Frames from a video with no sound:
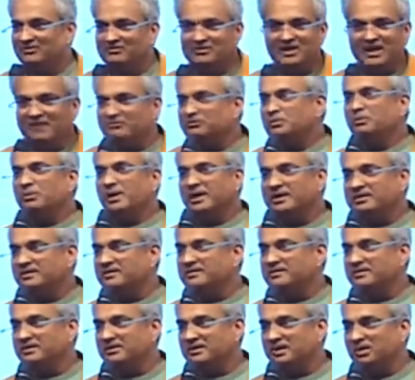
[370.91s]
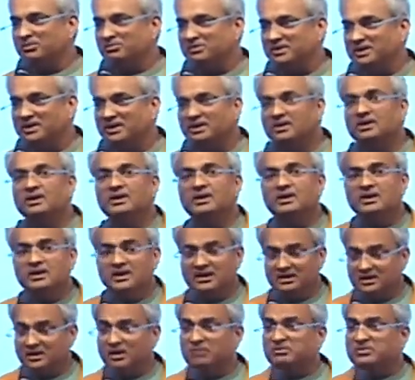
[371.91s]
We have no marketer in the company.
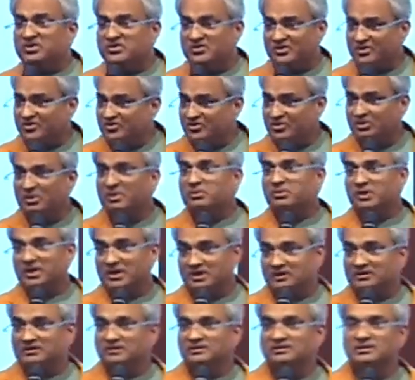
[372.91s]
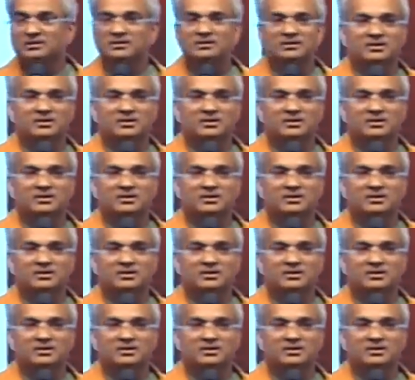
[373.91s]
The company is a consumer product,